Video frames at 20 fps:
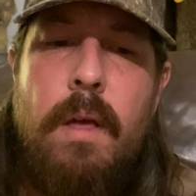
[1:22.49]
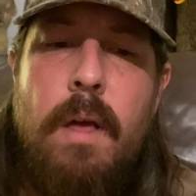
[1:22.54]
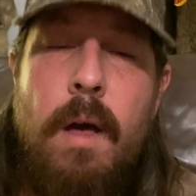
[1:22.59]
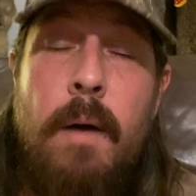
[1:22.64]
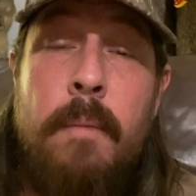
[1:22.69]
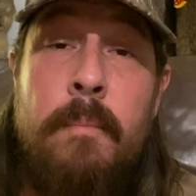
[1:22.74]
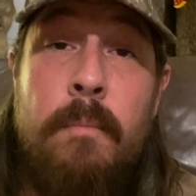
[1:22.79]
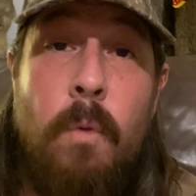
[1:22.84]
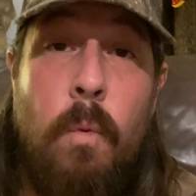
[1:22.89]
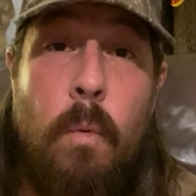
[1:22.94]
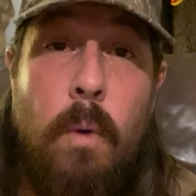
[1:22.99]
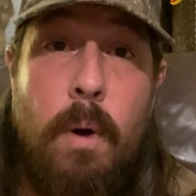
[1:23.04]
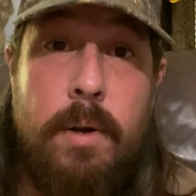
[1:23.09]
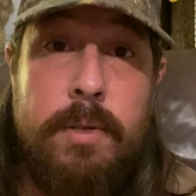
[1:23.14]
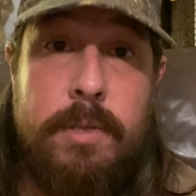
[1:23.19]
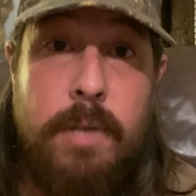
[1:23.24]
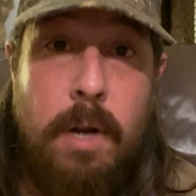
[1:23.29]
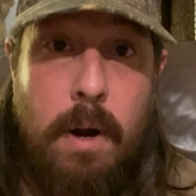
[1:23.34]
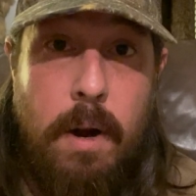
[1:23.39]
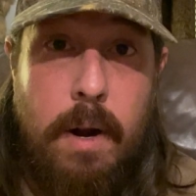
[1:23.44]
um,
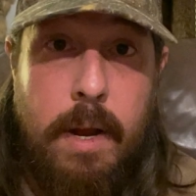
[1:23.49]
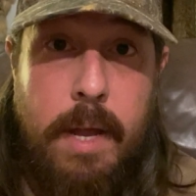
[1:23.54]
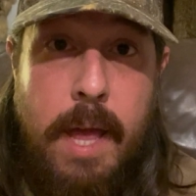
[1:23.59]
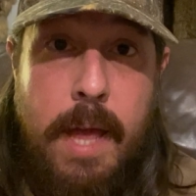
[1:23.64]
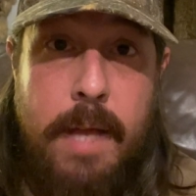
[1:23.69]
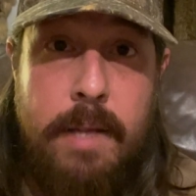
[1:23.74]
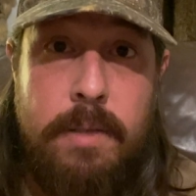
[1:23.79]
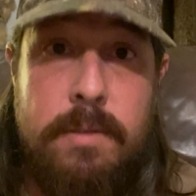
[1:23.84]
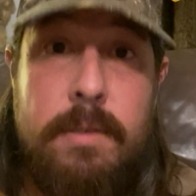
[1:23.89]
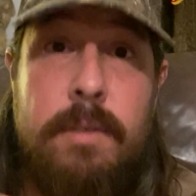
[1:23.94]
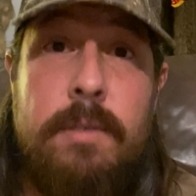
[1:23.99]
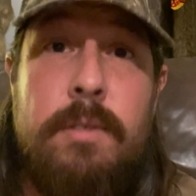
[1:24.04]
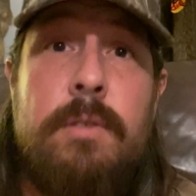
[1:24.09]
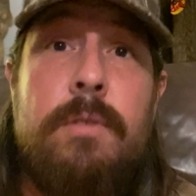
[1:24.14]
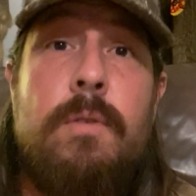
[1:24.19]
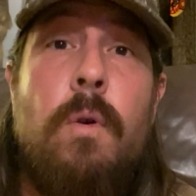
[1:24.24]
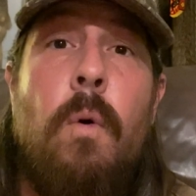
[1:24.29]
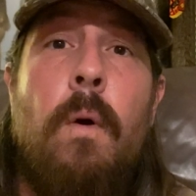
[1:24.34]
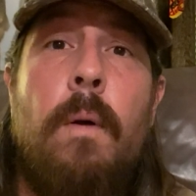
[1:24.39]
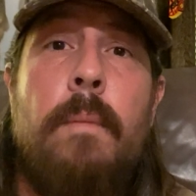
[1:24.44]
worse hurricanes and
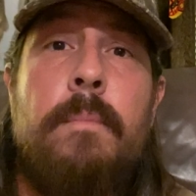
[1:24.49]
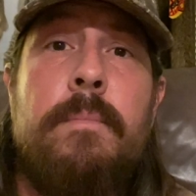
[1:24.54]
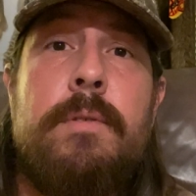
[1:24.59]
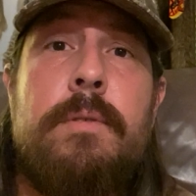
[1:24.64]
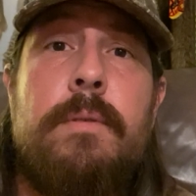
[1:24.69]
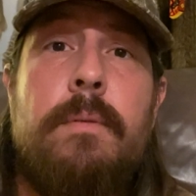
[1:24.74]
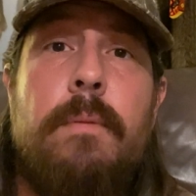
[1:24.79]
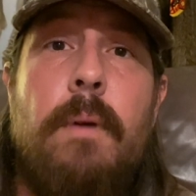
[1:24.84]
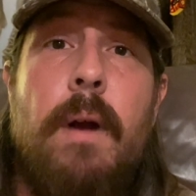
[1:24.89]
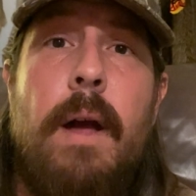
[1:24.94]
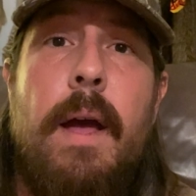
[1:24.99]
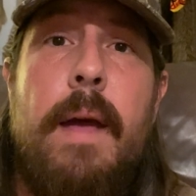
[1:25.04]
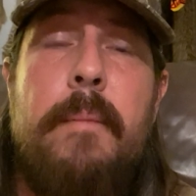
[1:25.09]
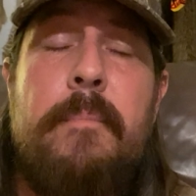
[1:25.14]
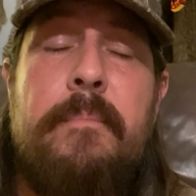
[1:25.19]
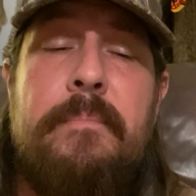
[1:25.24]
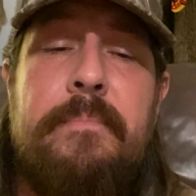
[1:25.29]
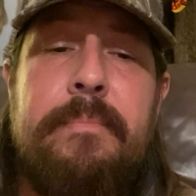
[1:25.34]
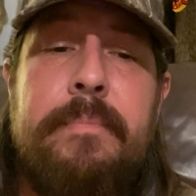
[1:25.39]
storms, right?